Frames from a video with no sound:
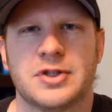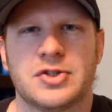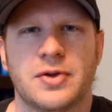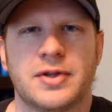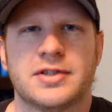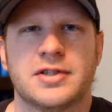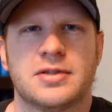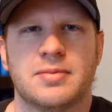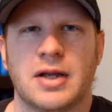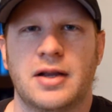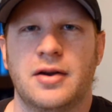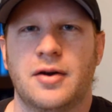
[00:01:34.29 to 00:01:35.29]
So this is
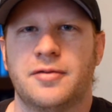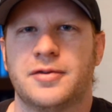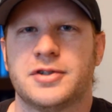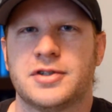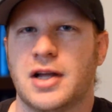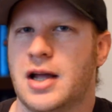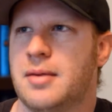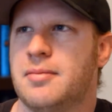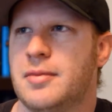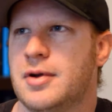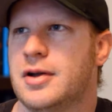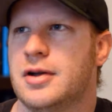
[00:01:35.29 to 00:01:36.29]
my, first
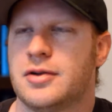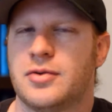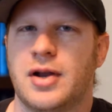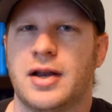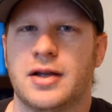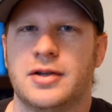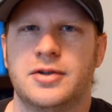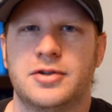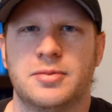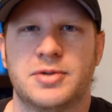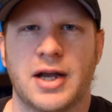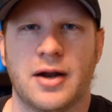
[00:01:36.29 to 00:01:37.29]
time creating a
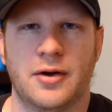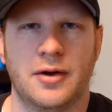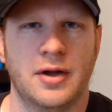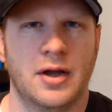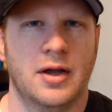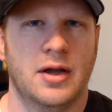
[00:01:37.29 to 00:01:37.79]
YouTube channel.